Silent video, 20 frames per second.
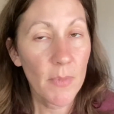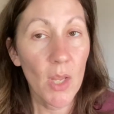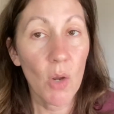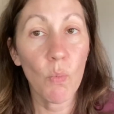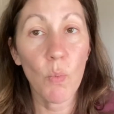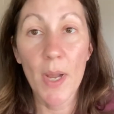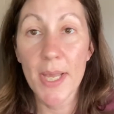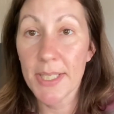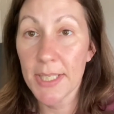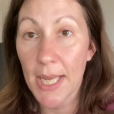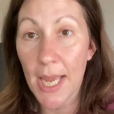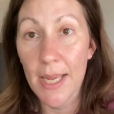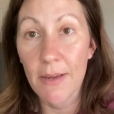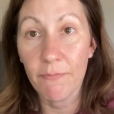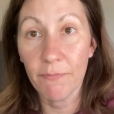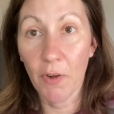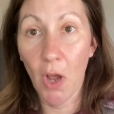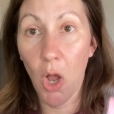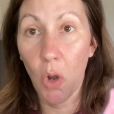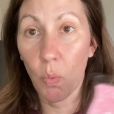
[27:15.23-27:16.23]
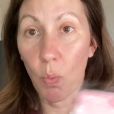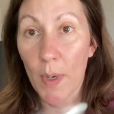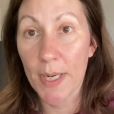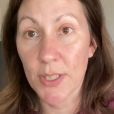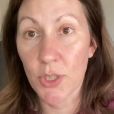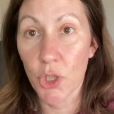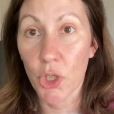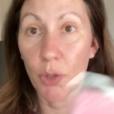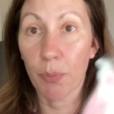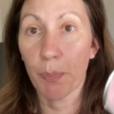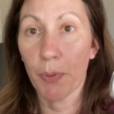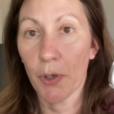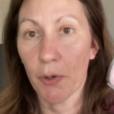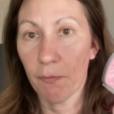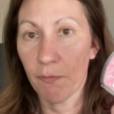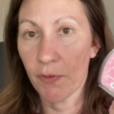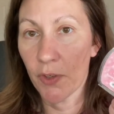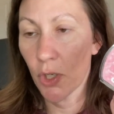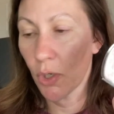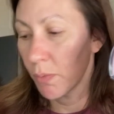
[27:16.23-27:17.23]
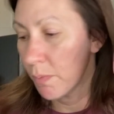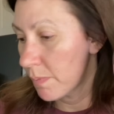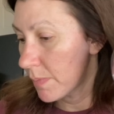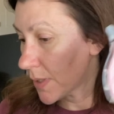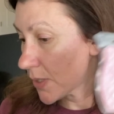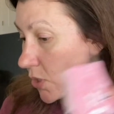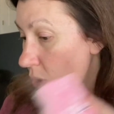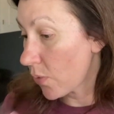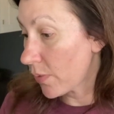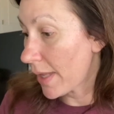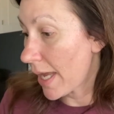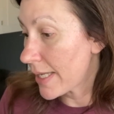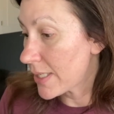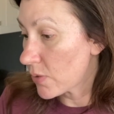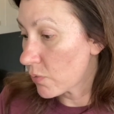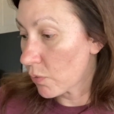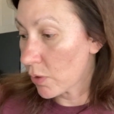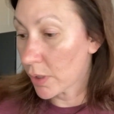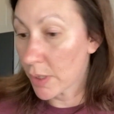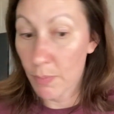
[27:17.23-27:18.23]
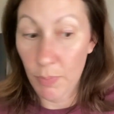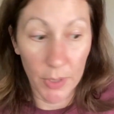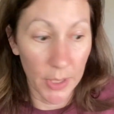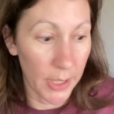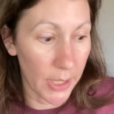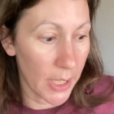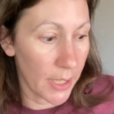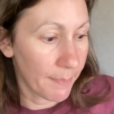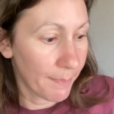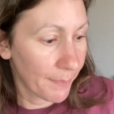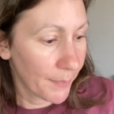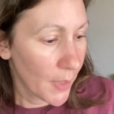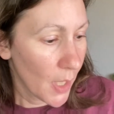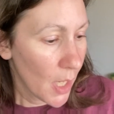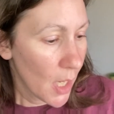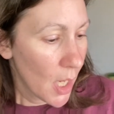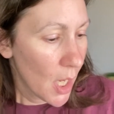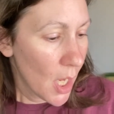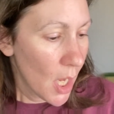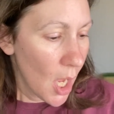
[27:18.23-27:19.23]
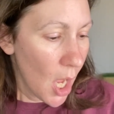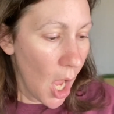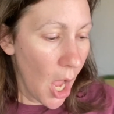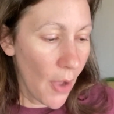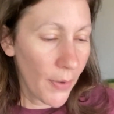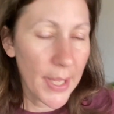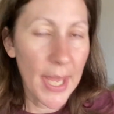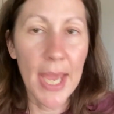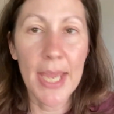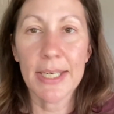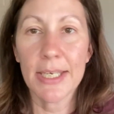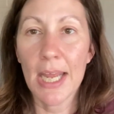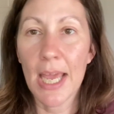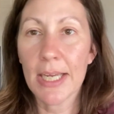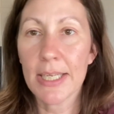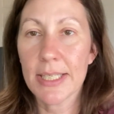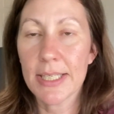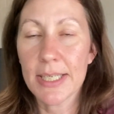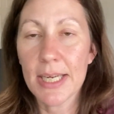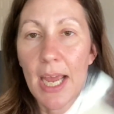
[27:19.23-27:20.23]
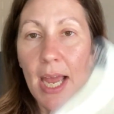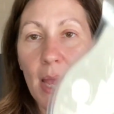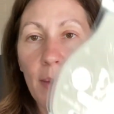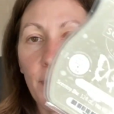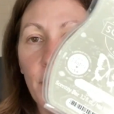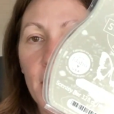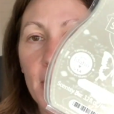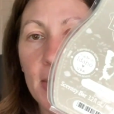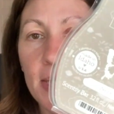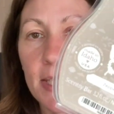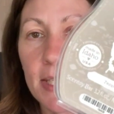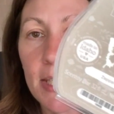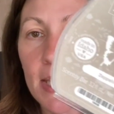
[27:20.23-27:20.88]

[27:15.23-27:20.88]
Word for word: was a fall winter perfume. So that's really pretty. Okay, next up is